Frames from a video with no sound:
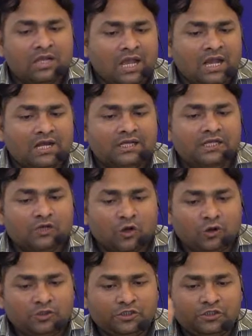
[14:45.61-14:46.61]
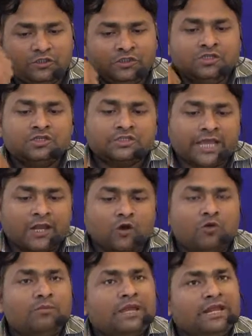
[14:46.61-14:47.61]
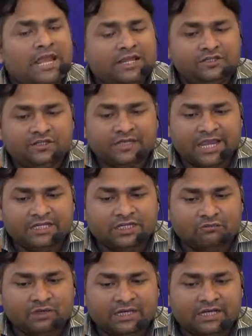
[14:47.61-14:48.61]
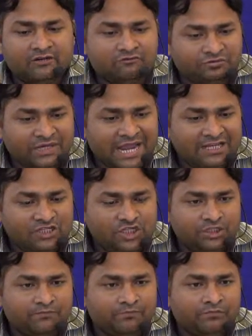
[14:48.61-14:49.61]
And he wrote Salome in 1891 in French